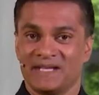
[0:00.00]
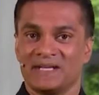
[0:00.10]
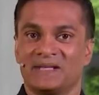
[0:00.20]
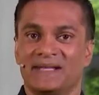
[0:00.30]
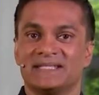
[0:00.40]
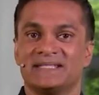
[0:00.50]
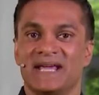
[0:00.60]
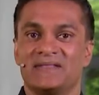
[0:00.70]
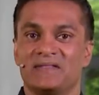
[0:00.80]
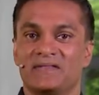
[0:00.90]
Let's say
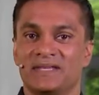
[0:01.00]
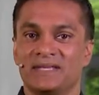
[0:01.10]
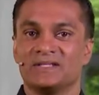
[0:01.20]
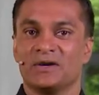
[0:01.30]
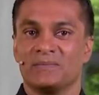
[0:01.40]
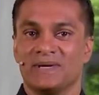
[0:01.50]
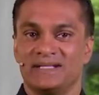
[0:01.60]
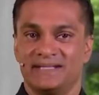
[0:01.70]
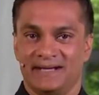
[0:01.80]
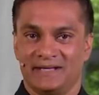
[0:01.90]
that these are my
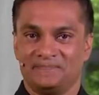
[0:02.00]
data.